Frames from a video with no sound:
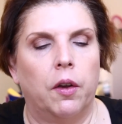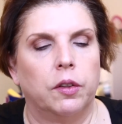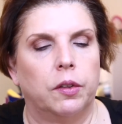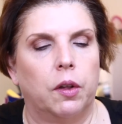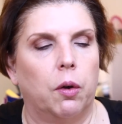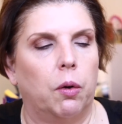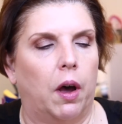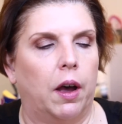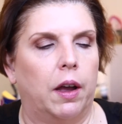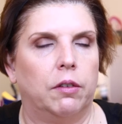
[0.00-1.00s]
So
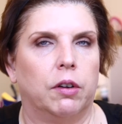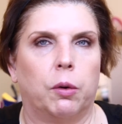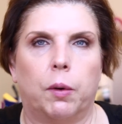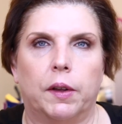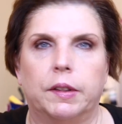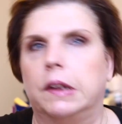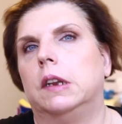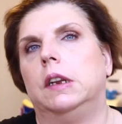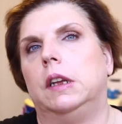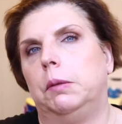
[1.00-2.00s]
I
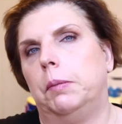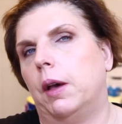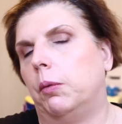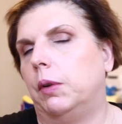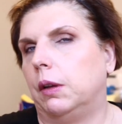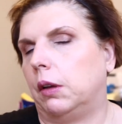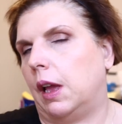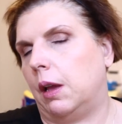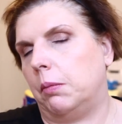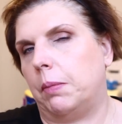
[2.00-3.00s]
requested an email when it
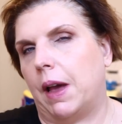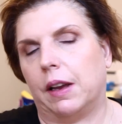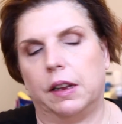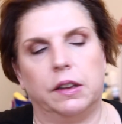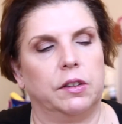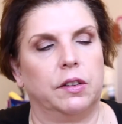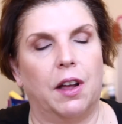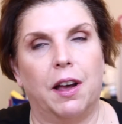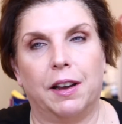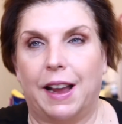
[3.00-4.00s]
came back into
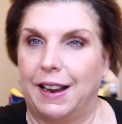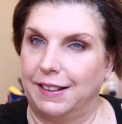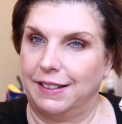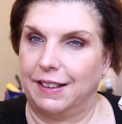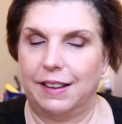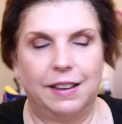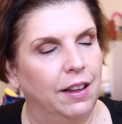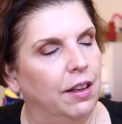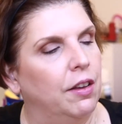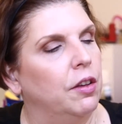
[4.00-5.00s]
stock, and it did.
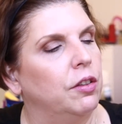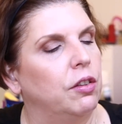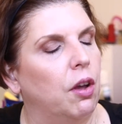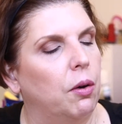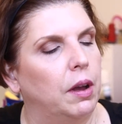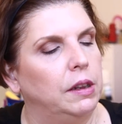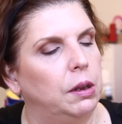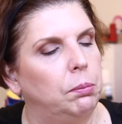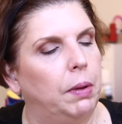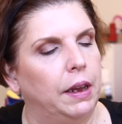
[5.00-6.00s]
So I
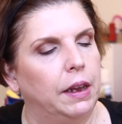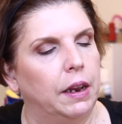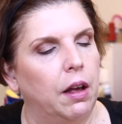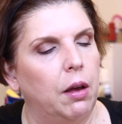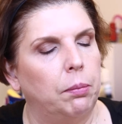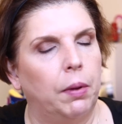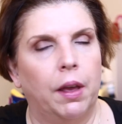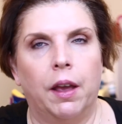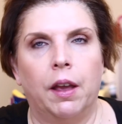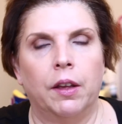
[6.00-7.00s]
did pick it up
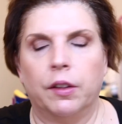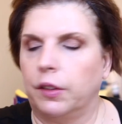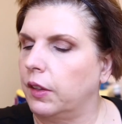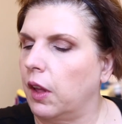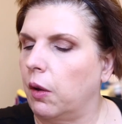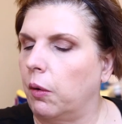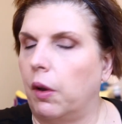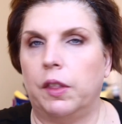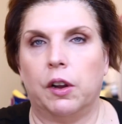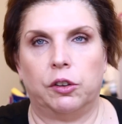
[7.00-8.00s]

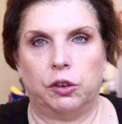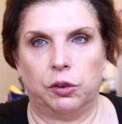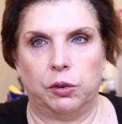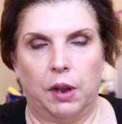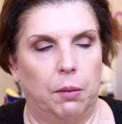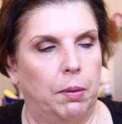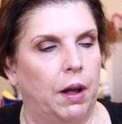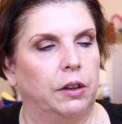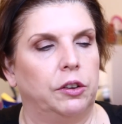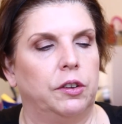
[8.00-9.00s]
so there are two nail
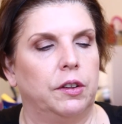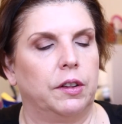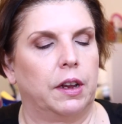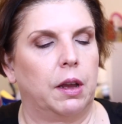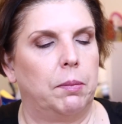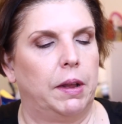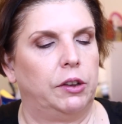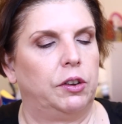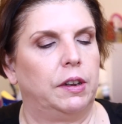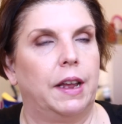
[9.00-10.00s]
polishes, like I
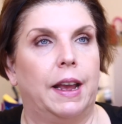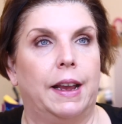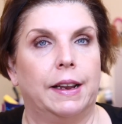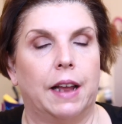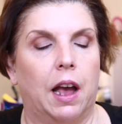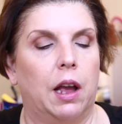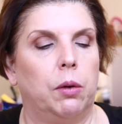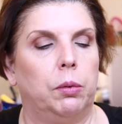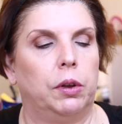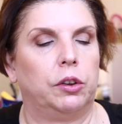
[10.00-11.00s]
mentioned, and I
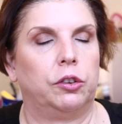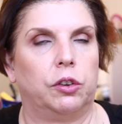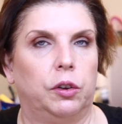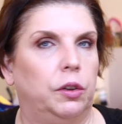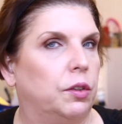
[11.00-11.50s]
will show you